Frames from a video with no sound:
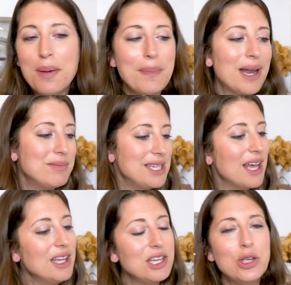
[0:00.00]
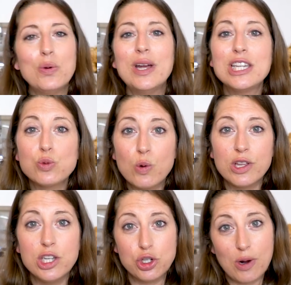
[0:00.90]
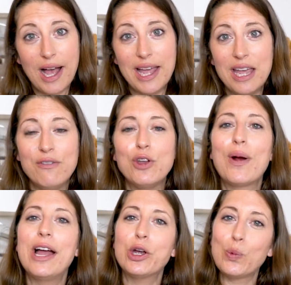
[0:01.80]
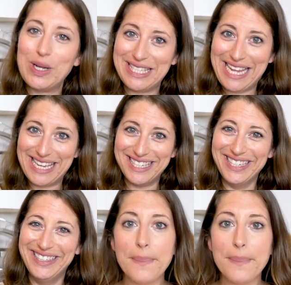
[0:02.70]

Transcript: but I'm telling you, it's worth a try if you're at your wit's end.